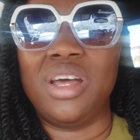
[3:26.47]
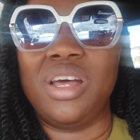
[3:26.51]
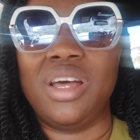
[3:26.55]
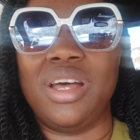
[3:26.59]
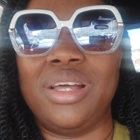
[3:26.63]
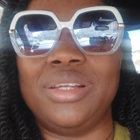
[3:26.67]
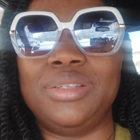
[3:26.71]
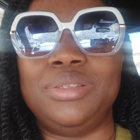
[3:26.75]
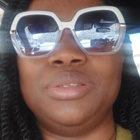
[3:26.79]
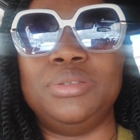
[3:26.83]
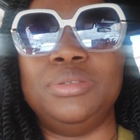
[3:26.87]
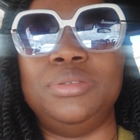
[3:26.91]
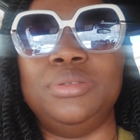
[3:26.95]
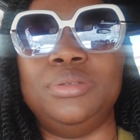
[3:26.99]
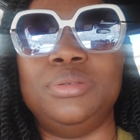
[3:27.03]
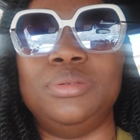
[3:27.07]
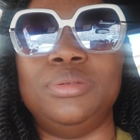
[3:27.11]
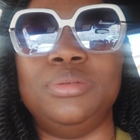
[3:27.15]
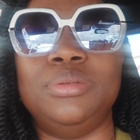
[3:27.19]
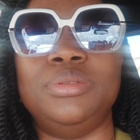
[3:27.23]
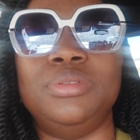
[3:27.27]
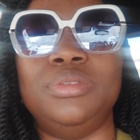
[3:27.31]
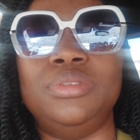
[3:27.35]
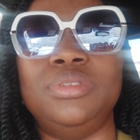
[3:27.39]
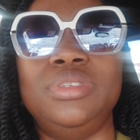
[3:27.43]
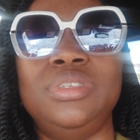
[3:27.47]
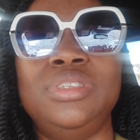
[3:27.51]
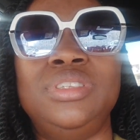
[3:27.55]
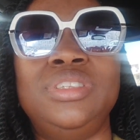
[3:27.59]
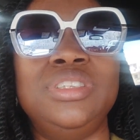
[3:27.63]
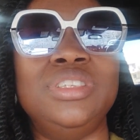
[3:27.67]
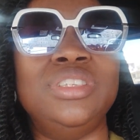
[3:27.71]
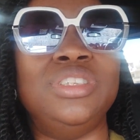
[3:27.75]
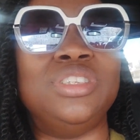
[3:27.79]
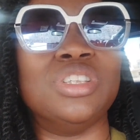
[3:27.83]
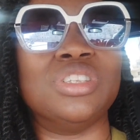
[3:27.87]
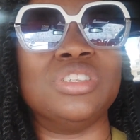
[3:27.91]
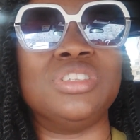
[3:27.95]
I don't know, it's
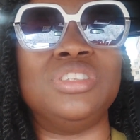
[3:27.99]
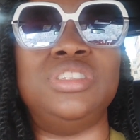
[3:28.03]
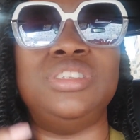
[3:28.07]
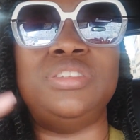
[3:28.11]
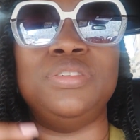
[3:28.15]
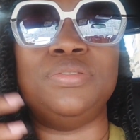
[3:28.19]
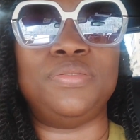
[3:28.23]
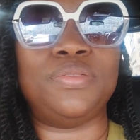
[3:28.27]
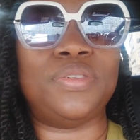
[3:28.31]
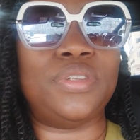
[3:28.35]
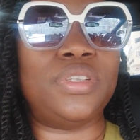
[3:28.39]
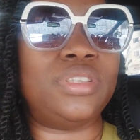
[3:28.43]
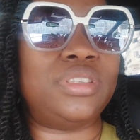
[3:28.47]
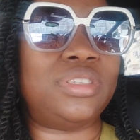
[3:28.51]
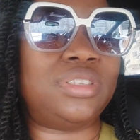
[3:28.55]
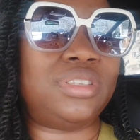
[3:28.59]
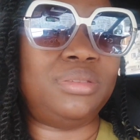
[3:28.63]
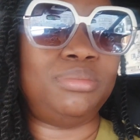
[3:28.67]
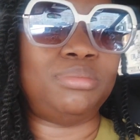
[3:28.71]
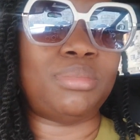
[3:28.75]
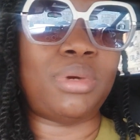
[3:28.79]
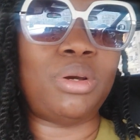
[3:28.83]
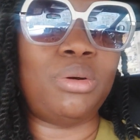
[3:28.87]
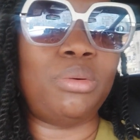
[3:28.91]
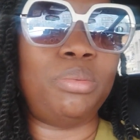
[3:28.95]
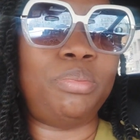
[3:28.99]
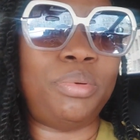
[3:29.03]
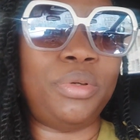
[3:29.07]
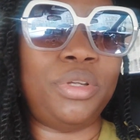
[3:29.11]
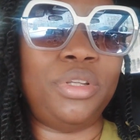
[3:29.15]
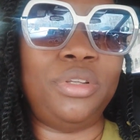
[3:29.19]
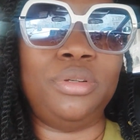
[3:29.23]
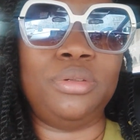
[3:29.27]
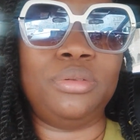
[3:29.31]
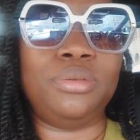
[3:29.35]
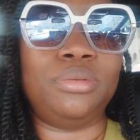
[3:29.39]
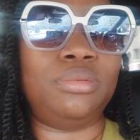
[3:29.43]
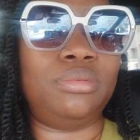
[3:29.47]
just different in my
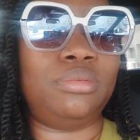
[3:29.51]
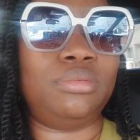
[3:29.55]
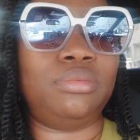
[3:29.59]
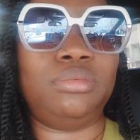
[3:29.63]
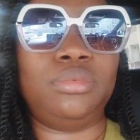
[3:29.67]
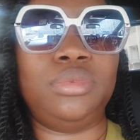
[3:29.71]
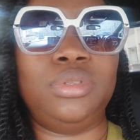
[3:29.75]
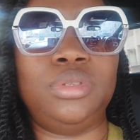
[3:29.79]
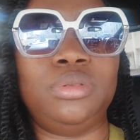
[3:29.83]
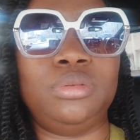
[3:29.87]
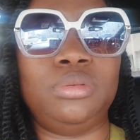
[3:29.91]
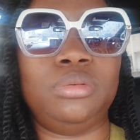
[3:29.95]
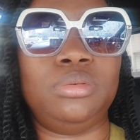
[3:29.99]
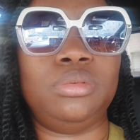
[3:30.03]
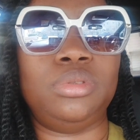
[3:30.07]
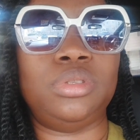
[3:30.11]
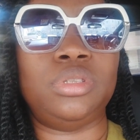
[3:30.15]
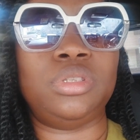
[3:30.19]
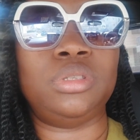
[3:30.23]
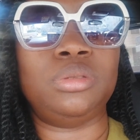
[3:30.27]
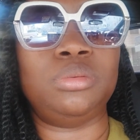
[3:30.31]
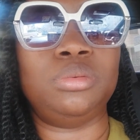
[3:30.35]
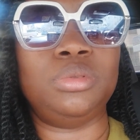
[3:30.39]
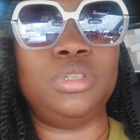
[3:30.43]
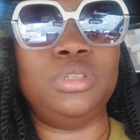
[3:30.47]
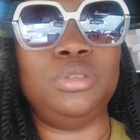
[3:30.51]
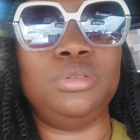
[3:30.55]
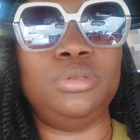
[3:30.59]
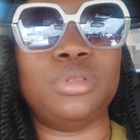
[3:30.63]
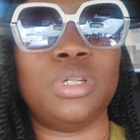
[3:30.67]
opinion. There's a way you